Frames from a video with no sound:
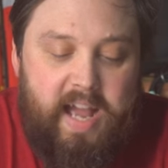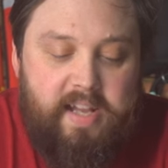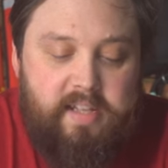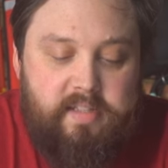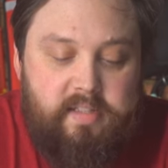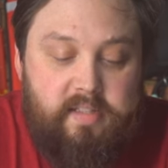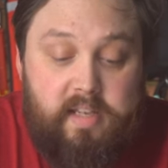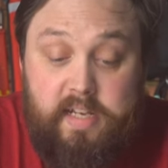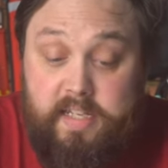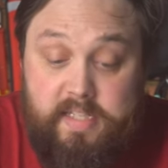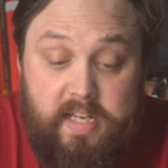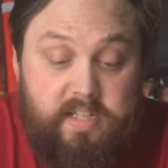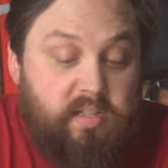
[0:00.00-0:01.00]
and and
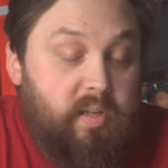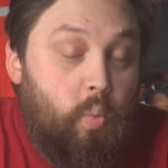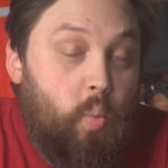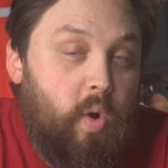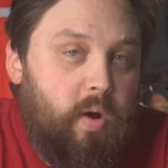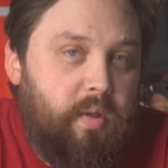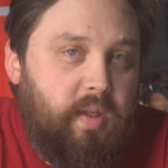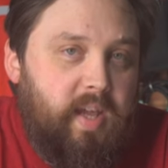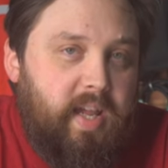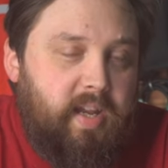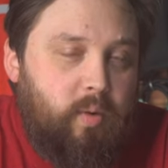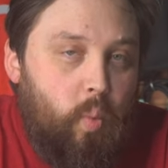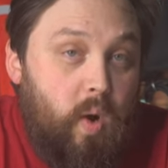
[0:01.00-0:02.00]
it's actually worth
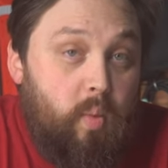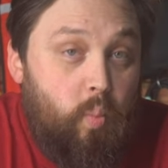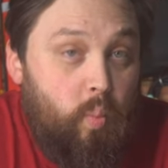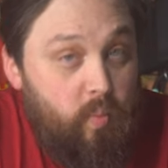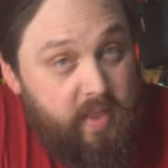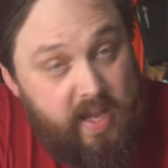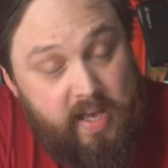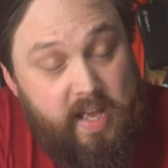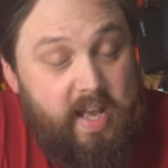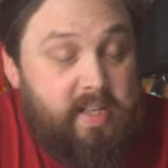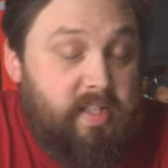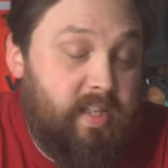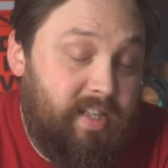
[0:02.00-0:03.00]
getting one that
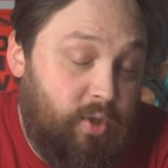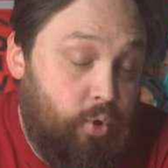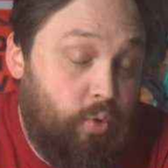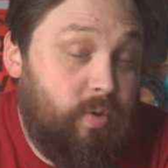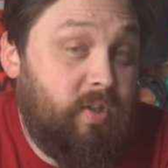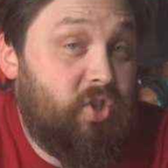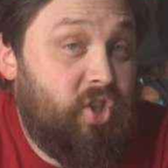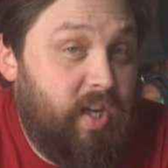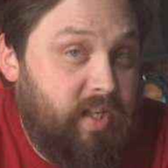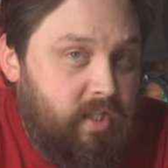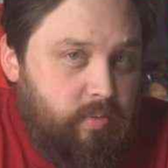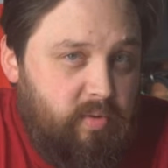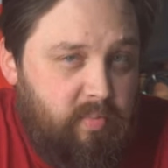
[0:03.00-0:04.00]
has a user
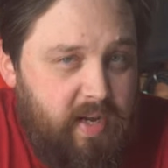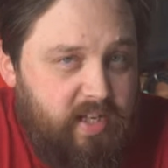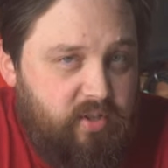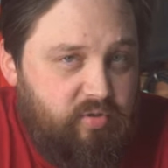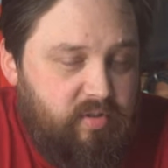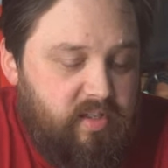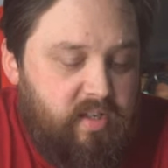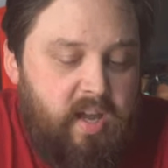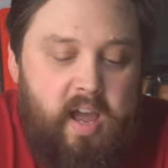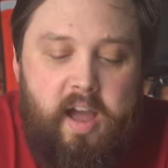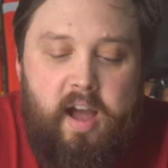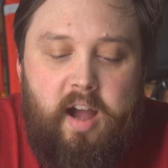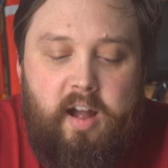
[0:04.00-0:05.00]
changeable battery.
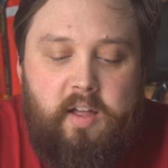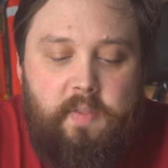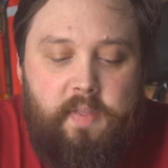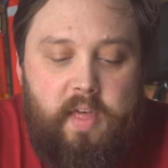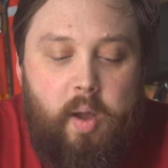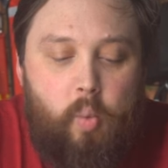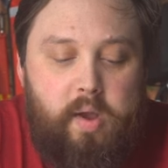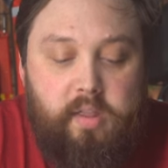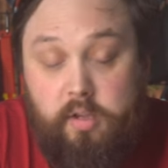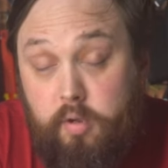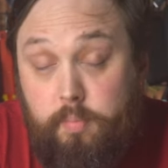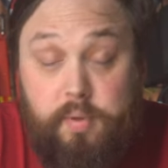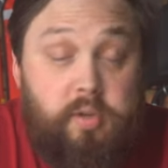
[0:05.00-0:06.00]
Uh, that way the
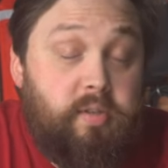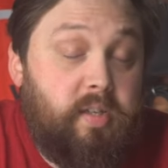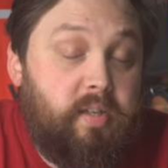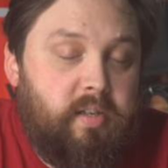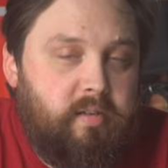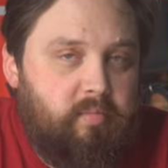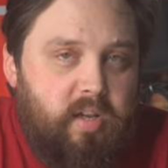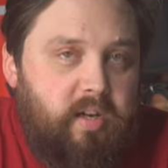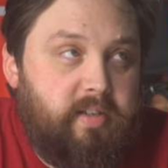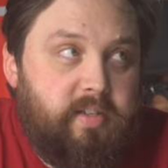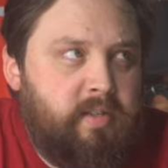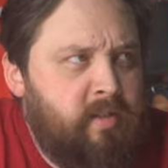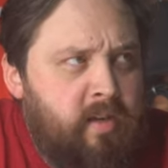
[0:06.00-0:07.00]
computer can
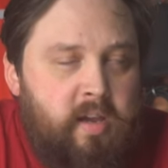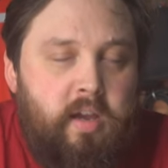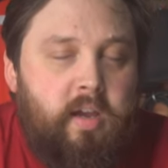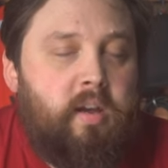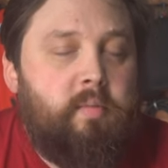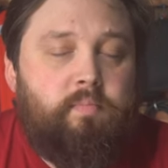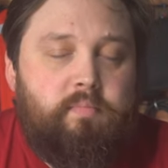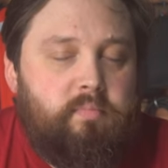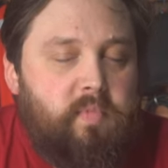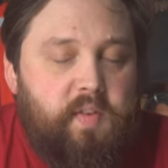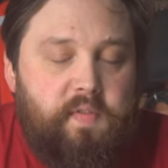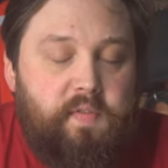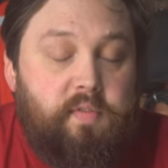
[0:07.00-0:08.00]
last
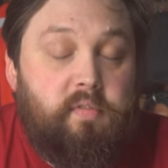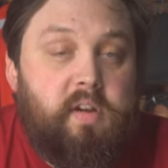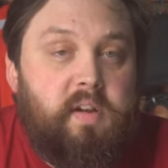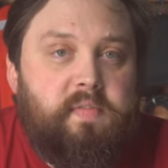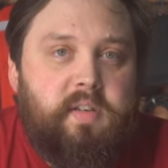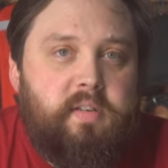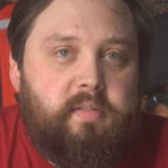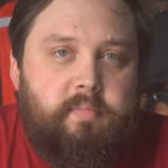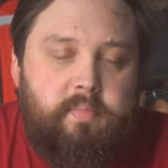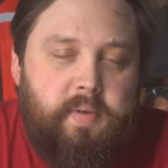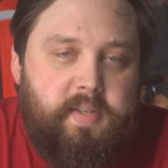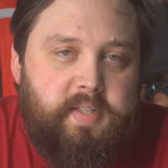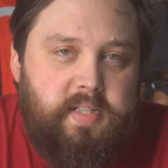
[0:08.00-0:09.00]
forever,
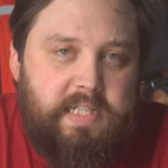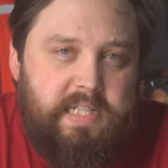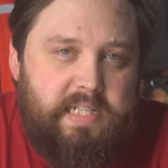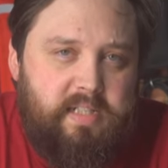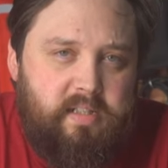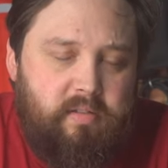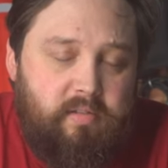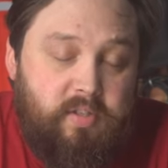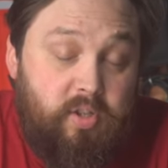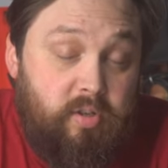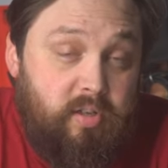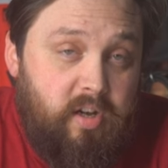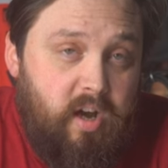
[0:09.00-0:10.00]
basically, as long as
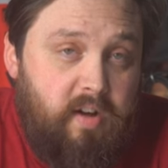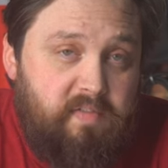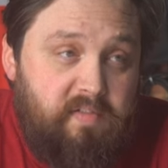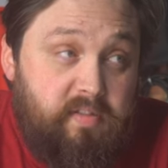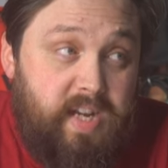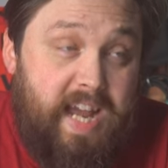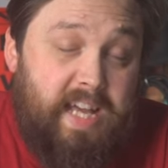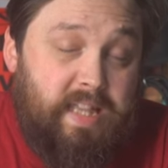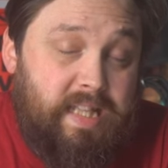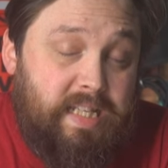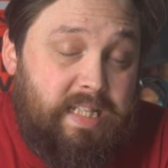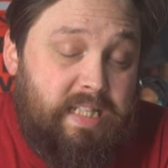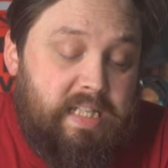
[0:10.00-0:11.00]
you look after it and
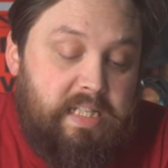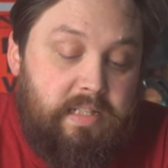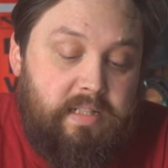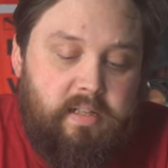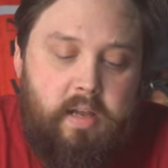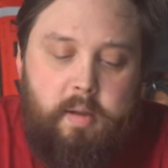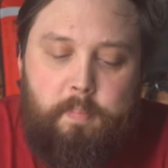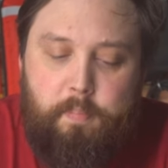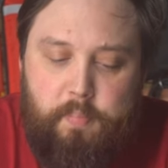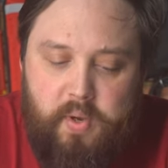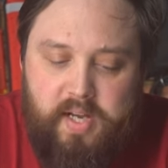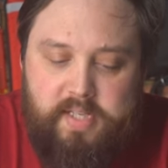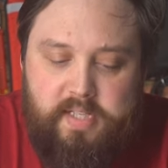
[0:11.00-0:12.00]
the seal.
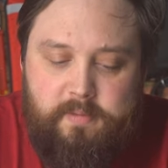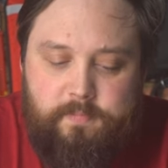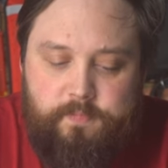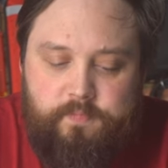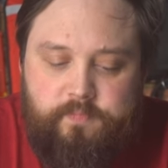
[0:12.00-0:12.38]
But